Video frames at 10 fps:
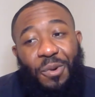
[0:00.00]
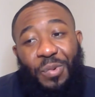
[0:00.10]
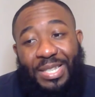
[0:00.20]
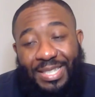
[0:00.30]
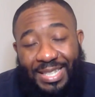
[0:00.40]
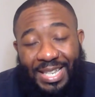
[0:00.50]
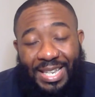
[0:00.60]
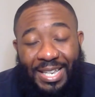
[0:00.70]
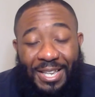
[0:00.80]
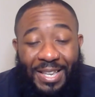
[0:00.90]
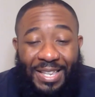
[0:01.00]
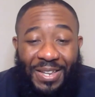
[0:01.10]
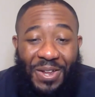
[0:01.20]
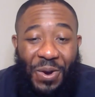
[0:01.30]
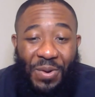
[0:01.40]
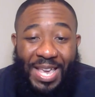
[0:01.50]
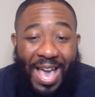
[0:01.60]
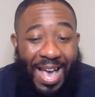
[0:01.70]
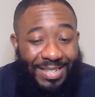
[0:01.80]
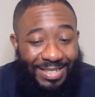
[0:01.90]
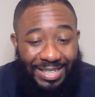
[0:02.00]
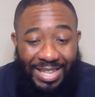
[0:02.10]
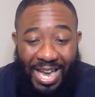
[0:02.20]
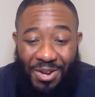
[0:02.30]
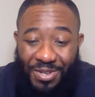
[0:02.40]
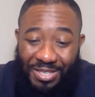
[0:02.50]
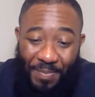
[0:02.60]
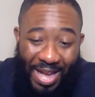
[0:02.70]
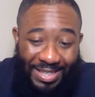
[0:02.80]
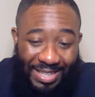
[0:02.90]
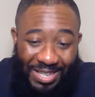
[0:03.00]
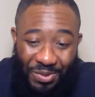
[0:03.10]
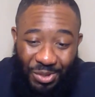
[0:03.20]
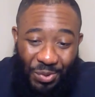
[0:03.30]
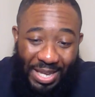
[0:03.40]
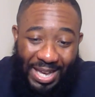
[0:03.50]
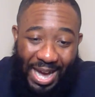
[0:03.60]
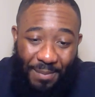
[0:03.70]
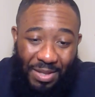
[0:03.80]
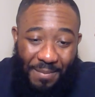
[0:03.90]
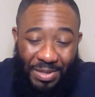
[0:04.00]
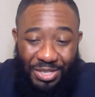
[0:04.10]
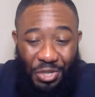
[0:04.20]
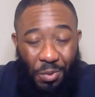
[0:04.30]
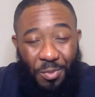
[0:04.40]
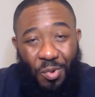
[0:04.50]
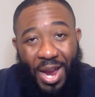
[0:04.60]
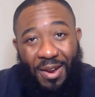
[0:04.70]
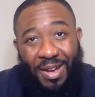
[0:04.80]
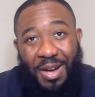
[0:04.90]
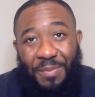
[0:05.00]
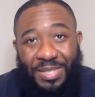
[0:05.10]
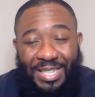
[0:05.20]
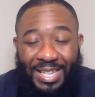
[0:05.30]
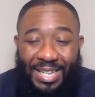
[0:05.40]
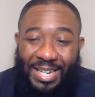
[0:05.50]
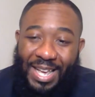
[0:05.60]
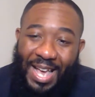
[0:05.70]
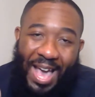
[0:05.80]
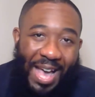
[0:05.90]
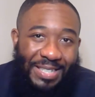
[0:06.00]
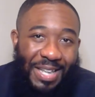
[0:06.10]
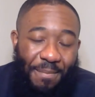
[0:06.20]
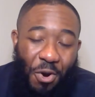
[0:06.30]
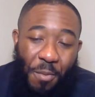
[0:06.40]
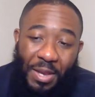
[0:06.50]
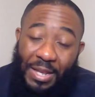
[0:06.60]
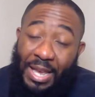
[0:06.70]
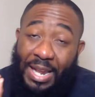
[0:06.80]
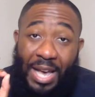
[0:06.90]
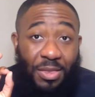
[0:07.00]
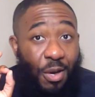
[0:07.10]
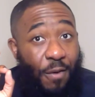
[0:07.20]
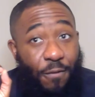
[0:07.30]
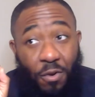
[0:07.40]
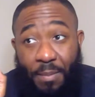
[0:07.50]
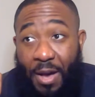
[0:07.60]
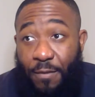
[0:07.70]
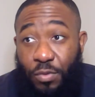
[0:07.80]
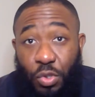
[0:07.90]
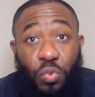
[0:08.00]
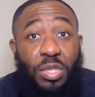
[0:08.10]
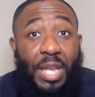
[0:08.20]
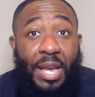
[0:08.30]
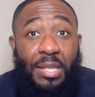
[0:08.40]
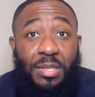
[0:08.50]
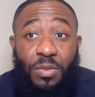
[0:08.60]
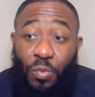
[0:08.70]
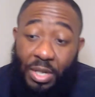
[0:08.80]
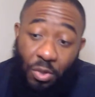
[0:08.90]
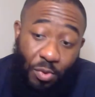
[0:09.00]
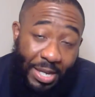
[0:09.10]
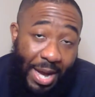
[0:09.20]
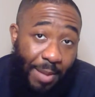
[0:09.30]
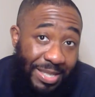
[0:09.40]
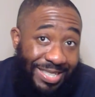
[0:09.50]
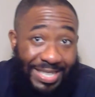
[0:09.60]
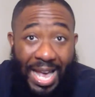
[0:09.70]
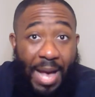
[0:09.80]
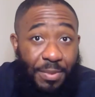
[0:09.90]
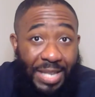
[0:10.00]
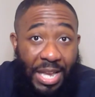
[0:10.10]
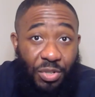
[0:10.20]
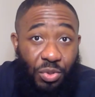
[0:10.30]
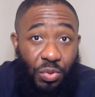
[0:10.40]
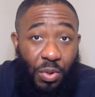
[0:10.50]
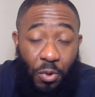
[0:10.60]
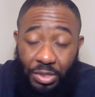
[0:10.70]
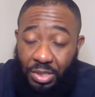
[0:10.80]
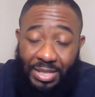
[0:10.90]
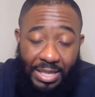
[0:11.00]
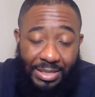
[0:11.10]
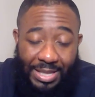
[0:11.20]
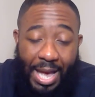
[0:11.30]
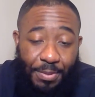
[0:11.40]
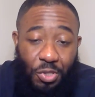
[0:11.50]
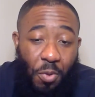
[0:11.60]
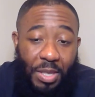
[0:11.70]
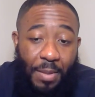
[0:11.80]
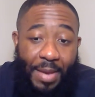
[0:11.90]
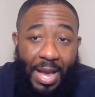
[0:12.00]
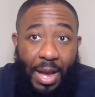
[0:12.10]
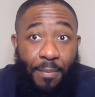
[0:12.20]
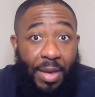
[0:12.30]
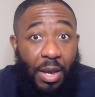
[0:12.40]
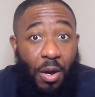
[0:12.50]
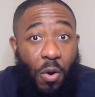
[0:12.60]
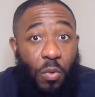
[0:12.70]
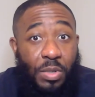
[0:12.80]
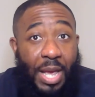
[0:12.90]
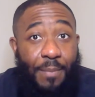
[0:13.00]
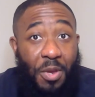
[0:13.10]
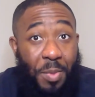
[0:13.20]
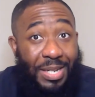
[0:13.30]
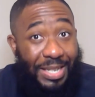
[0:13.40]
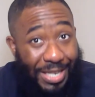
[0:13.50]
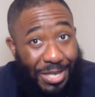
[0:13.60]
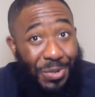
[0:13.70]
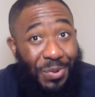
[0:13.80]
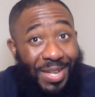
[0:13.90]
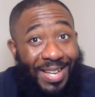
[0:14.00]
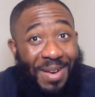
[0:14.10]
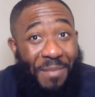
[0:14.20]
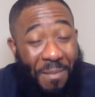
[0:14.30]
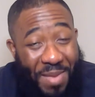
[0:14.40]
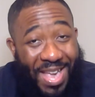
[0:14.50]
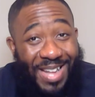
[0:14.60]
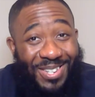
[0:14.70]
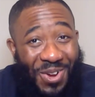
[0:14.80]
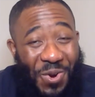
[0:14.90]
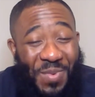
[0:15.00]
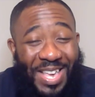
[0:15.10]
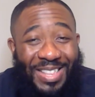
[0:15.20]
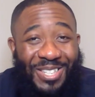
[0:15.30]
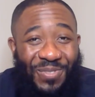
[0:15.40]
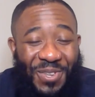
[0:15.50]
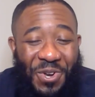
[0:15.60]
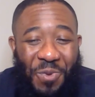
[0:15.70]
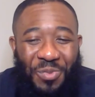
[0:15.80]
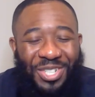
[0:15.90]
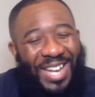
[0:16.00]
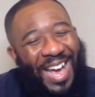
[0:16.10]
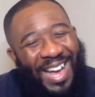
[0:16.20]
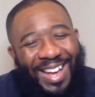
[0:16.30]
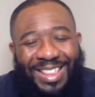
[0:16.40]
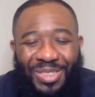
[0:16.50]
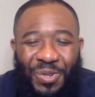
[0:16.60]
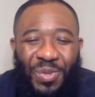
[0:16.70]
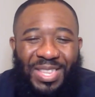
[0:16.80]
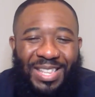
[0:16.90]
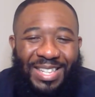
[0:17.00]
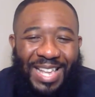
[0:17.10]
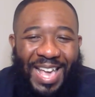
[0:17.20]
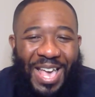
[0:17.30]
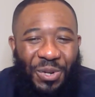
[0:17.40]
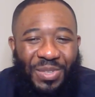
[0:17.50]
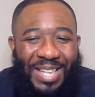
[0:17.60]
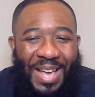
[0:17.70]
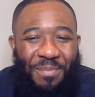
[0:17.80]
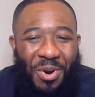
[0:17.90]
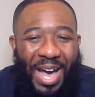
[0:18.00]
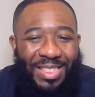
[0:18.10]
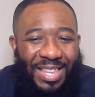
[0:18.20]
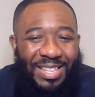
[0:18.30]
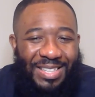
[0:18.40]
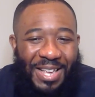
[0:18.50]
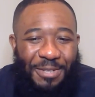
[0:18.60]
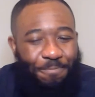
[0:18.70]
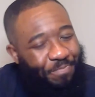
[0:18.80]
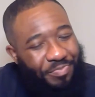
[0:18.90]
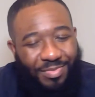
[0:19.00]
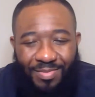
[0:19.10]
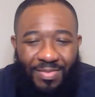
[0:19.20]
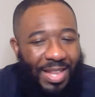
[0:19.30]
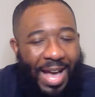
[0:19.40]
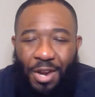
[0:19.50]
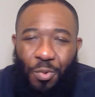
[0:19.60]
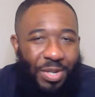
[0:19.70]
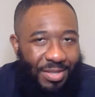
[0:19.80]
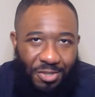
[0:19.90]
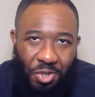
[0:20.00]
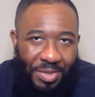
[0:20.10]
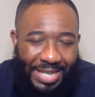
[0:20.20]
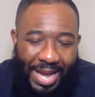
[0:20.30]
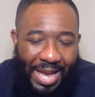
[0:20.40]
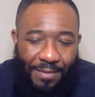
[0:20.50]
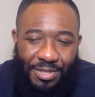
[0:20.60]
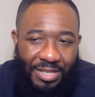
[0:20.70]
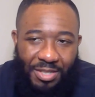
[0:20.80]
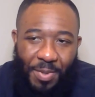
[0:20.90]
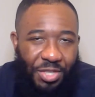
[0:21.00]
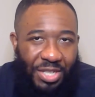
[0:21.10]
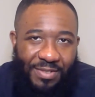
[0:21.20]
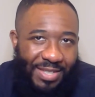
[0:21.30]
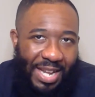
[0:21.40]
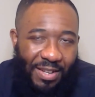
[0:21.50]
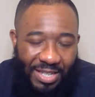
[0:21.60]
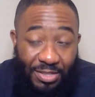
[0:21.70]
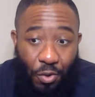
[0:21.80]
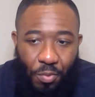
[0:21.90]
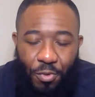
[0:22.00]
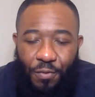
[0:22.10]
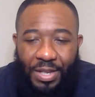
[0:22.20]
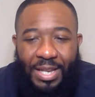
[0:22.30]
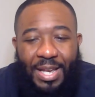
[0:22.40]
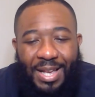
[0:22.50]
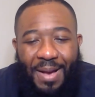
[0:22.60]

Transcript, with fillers: We see, you know, he has a glider. He's about to kill the Green Goblin, but Tobey Maguire comes in, has that moment, and I thought for about two seconds when Green Goblin stabs Andrew, or I should say stabs Tobey in the back, I'm like, oh, damn, they're about to kill my man Tobey in this film, which I do think that they held that moment. I think that they... I don't want to see Toby die, obviously, especially if it's not in his own movie.